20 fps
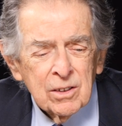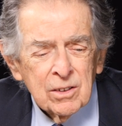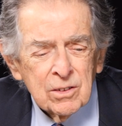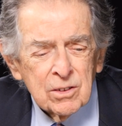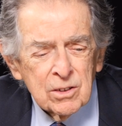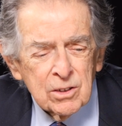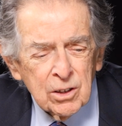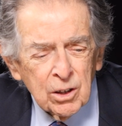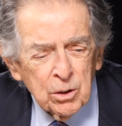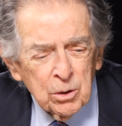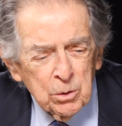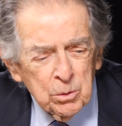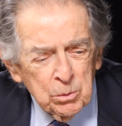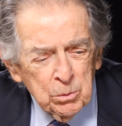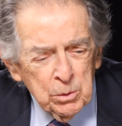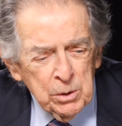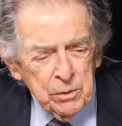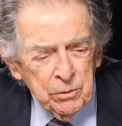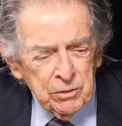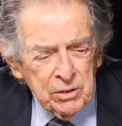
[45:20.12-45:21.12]
So
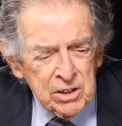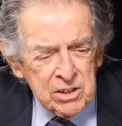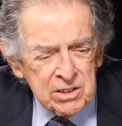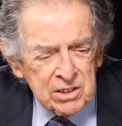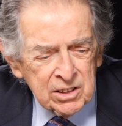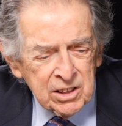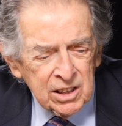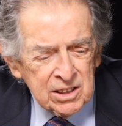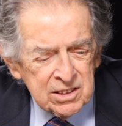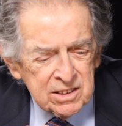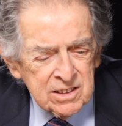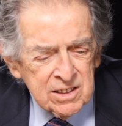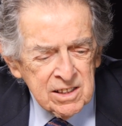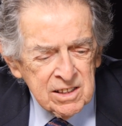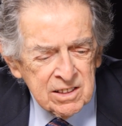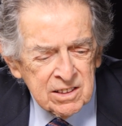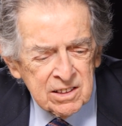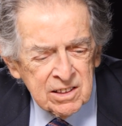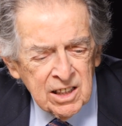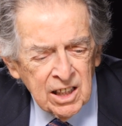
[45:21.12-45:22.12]
we've discussed
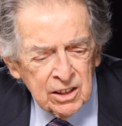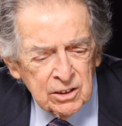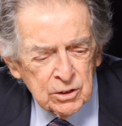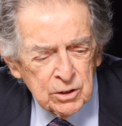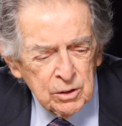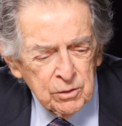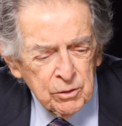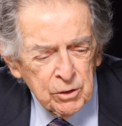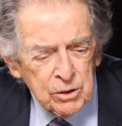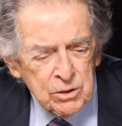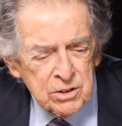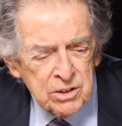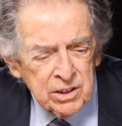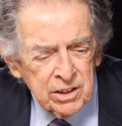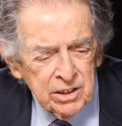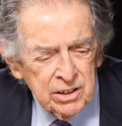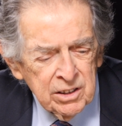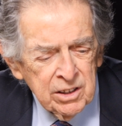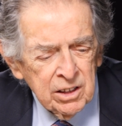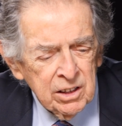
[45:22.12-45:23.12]
this
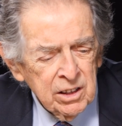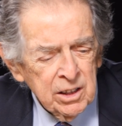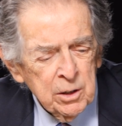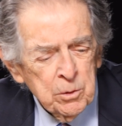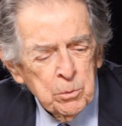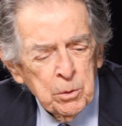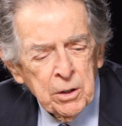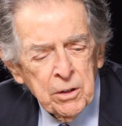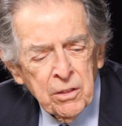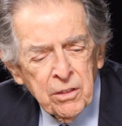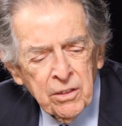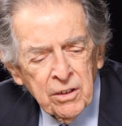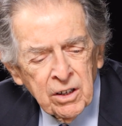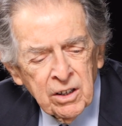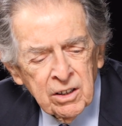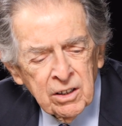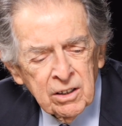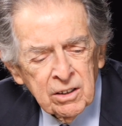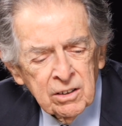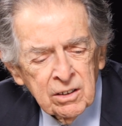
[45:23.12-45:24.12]
controversy dealing with
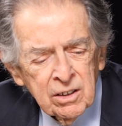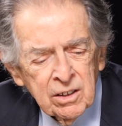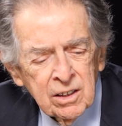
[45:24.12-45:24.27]
the